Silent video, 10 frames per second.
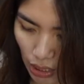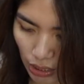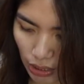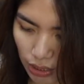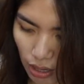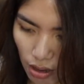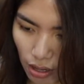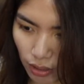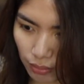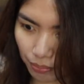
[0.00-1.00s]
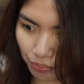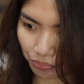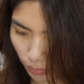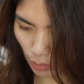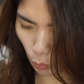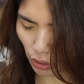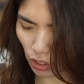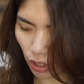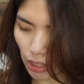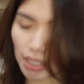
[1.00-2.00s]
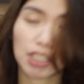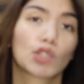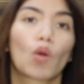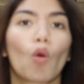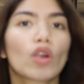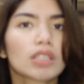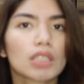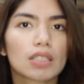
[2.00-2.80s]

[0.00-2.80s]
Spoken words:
this, what do you call this, a skort?